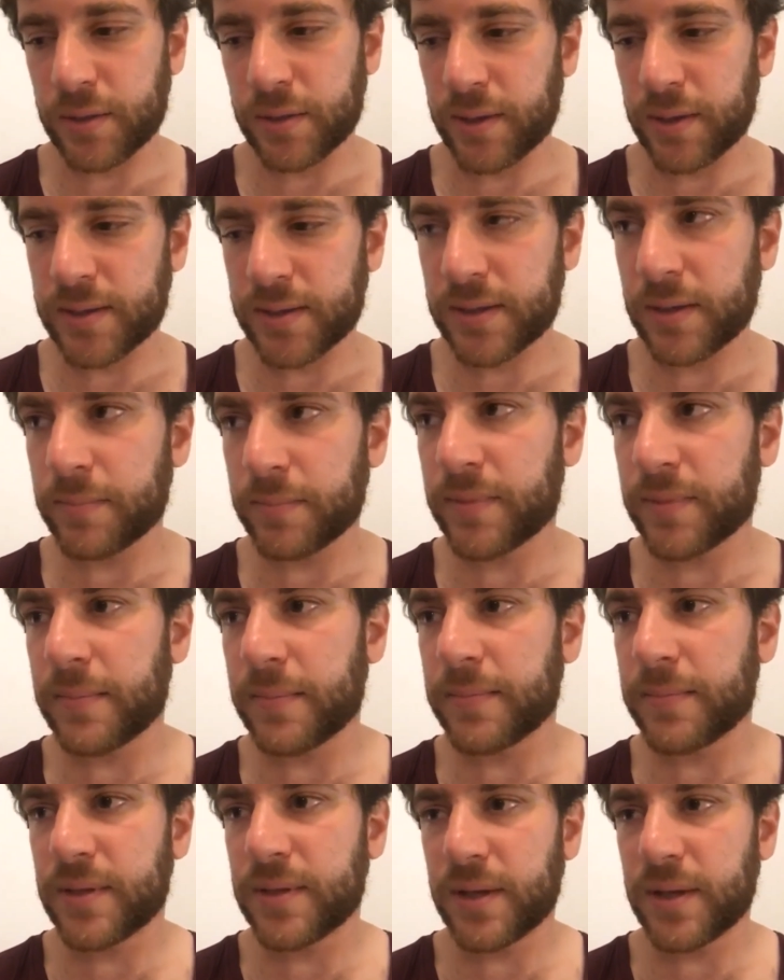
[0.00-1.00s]
So I guess
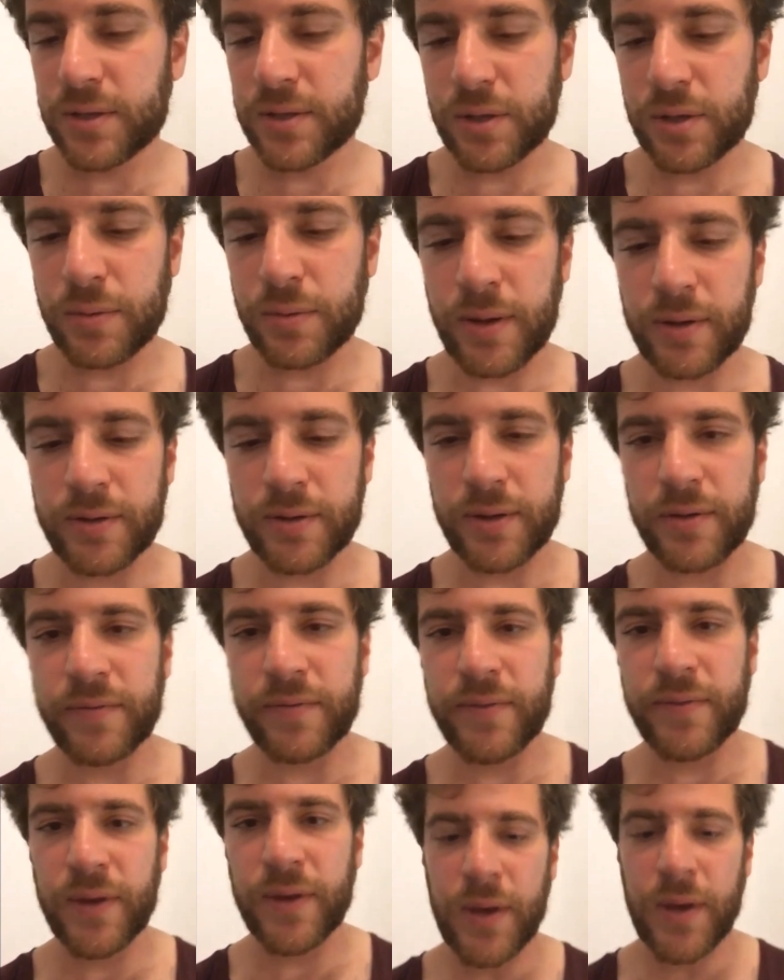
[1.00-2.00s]
sometimes things are
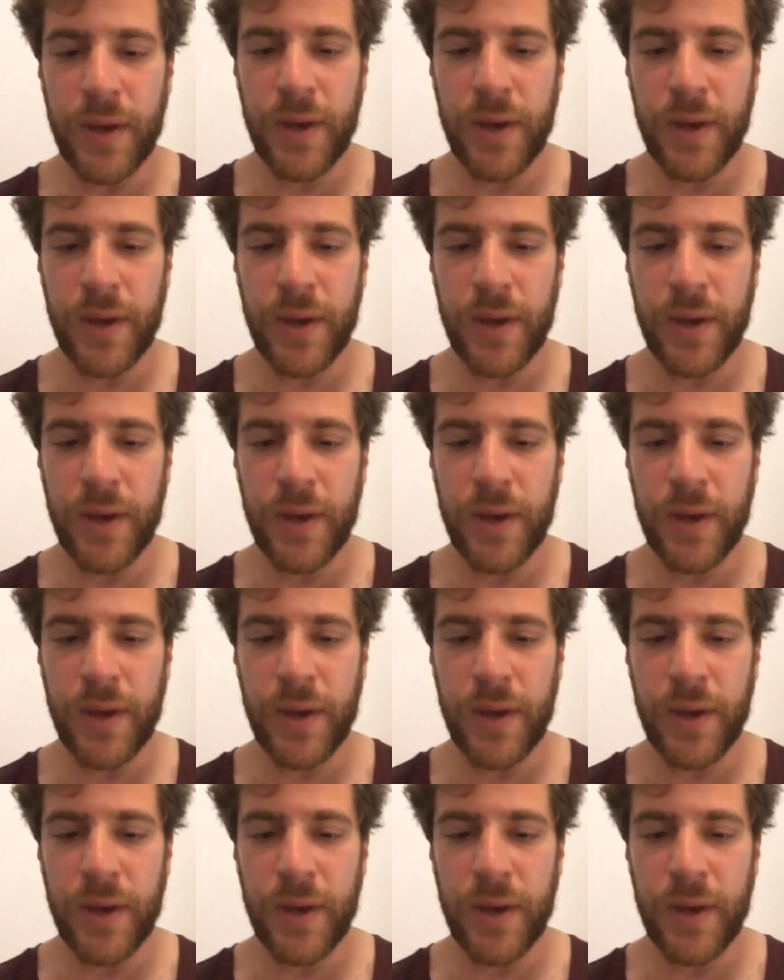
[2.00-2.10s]
relative.